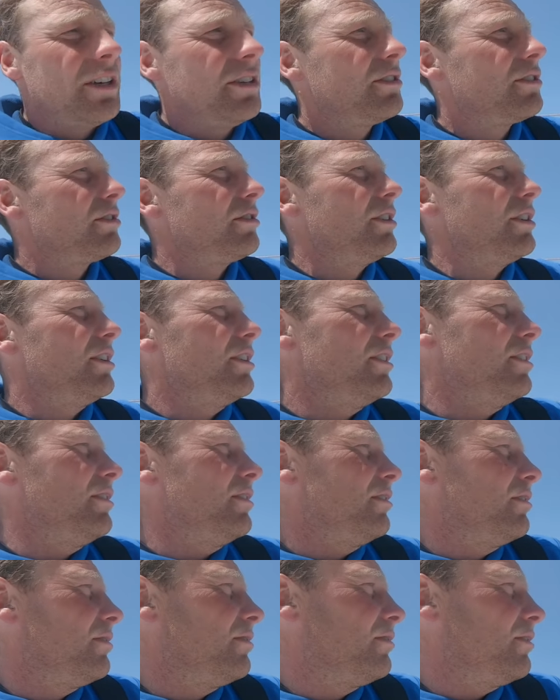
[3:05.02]

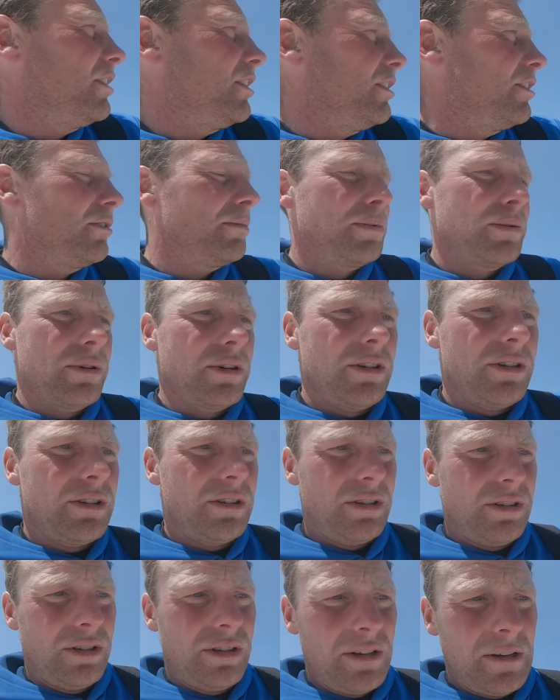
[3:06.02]
2023 video report.
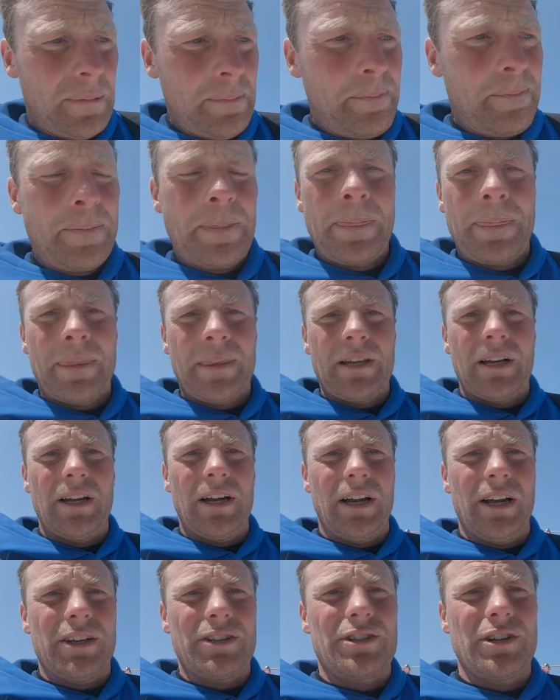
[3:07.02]

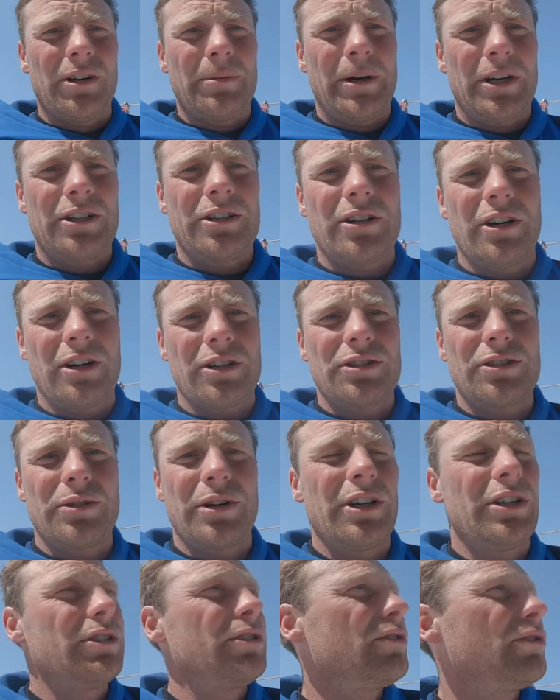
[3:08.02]
Uh, so i Cock
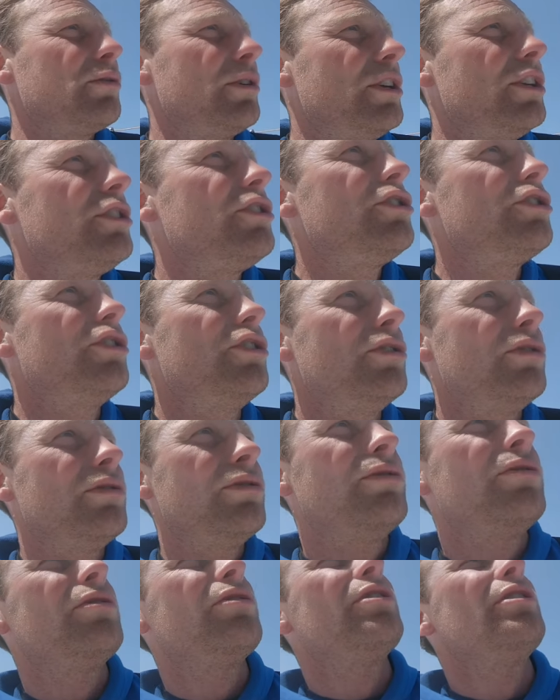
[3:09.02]

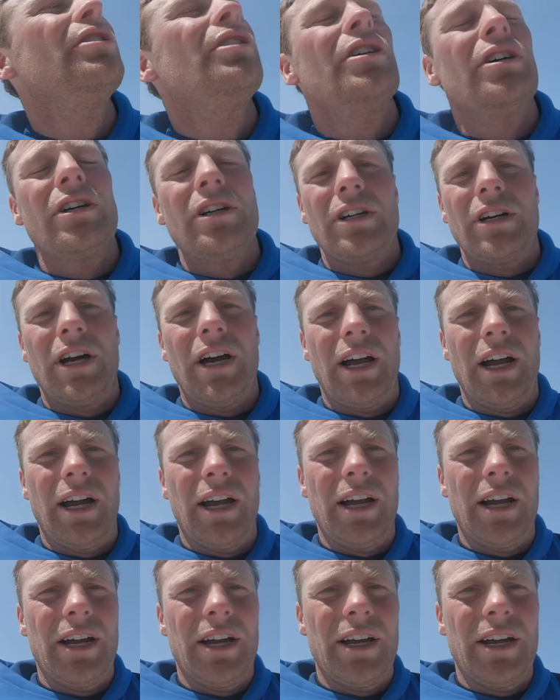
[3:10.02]
2022.
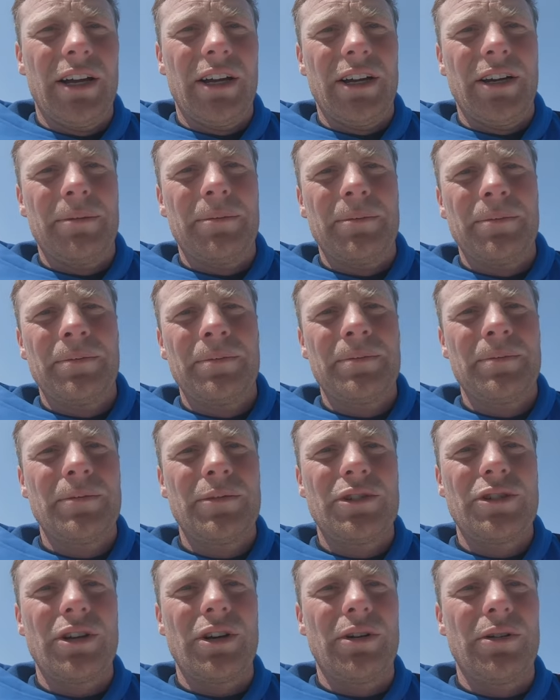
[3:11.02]
Um,
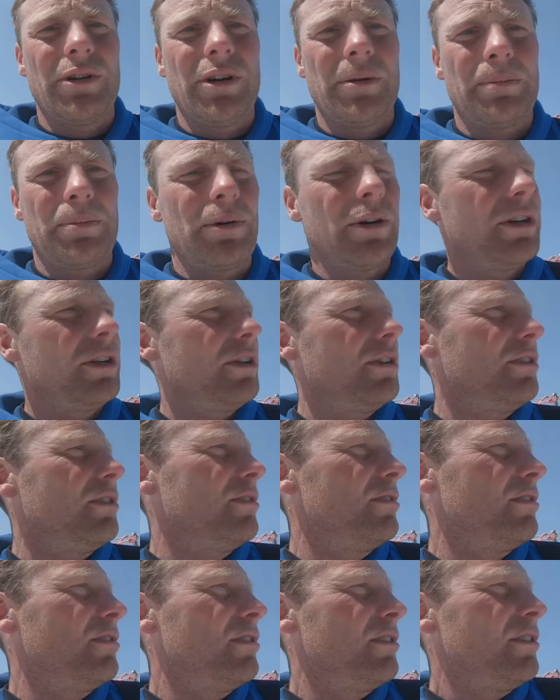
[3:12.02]
so we had a pretty,
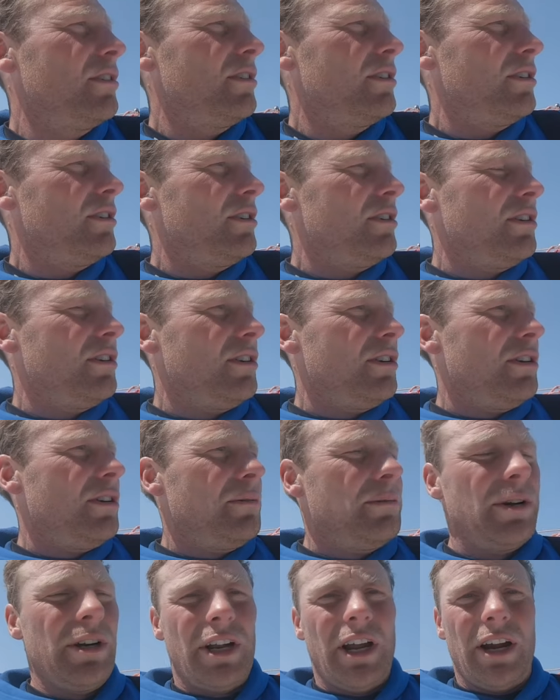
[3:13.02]

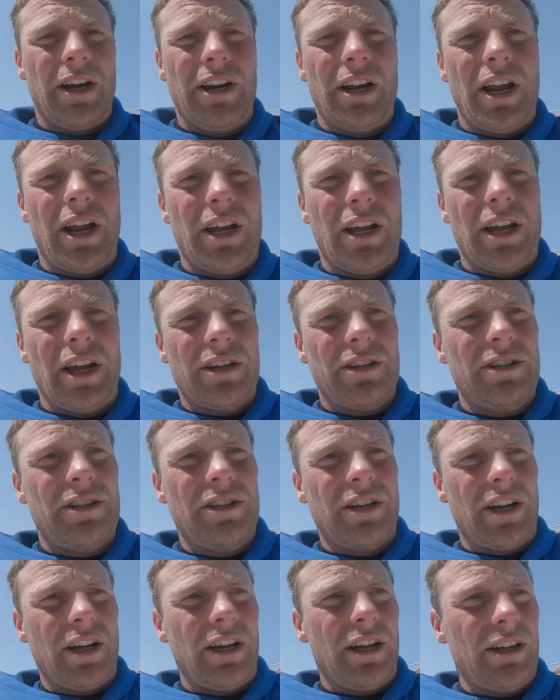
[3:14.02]
pretty hairy day
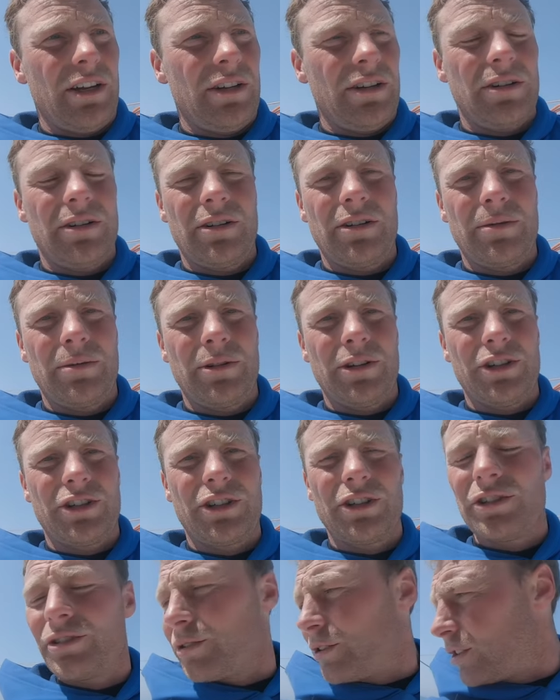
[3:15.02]
yesterday.
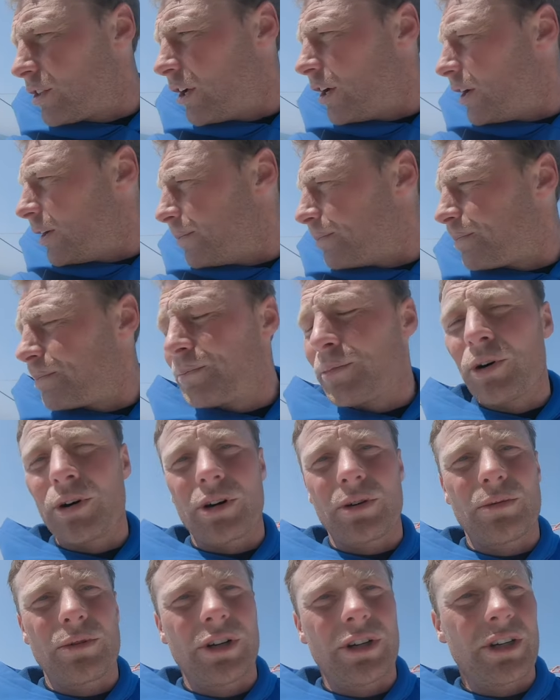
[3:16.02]
Issues with the
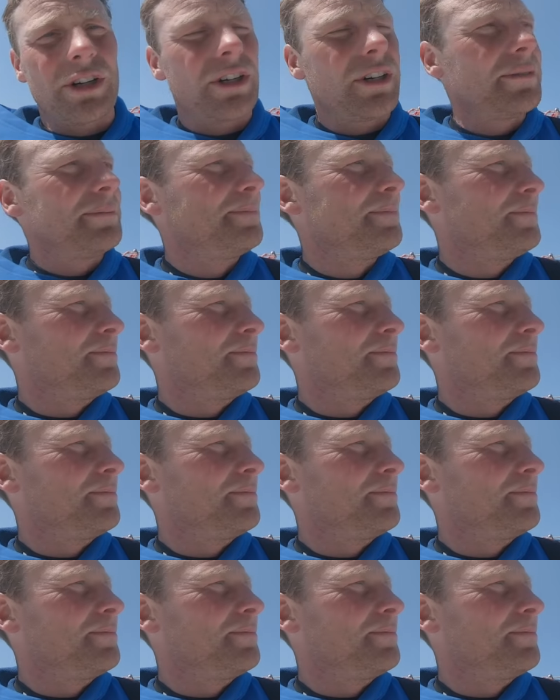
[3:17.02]
port rudder,